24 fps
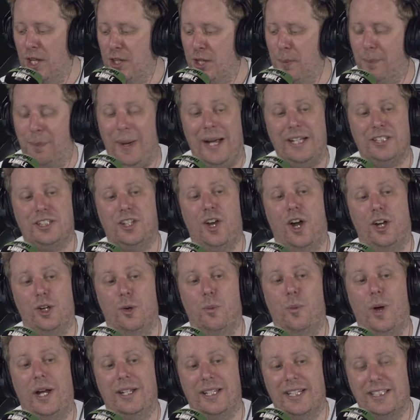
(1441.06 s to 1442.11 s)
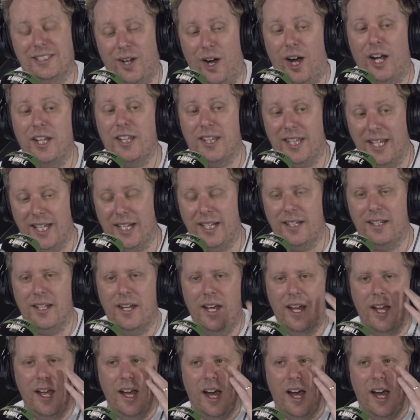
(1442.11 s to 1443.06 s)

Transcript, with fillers: the best kind of weddings, I think,